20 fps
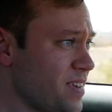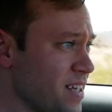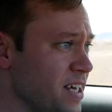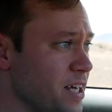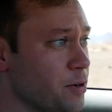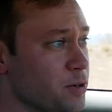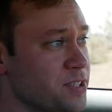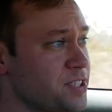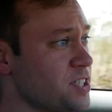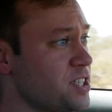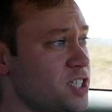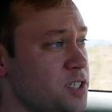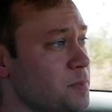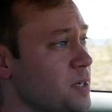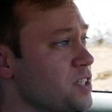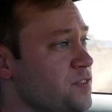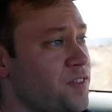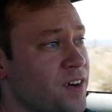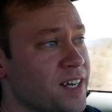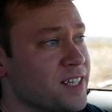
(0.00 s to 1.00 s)
you know, it's just as
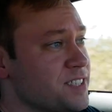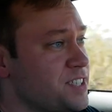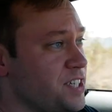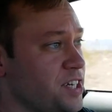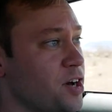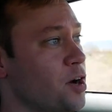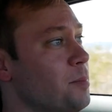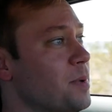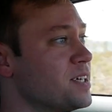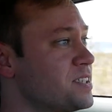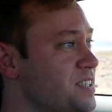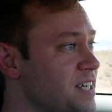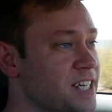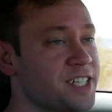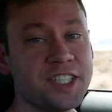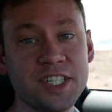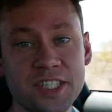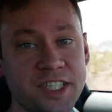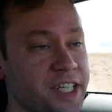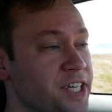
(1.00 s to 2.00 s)
much fun as, you know, Mustang
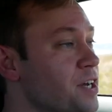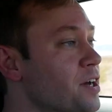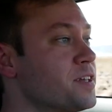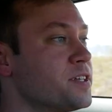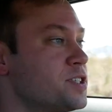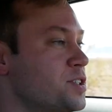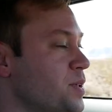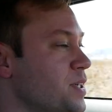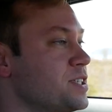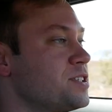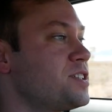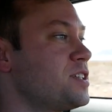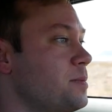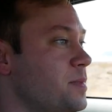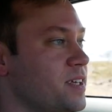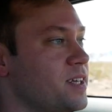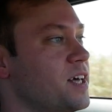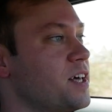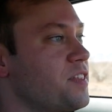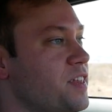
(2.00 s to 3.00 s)
GT on the streets or
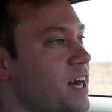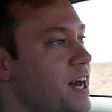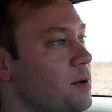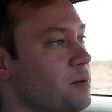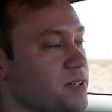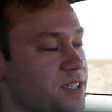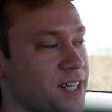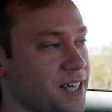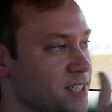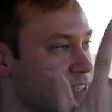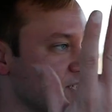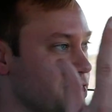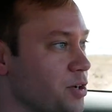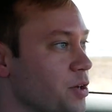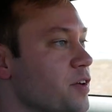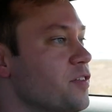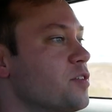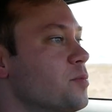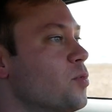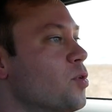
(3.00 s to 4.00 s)
something like that, which has, you know,
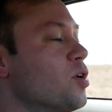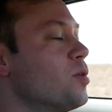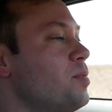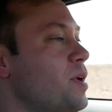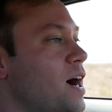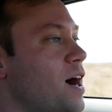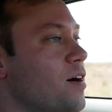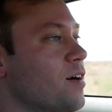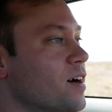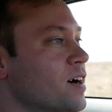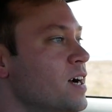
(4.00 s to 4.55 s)
even more power.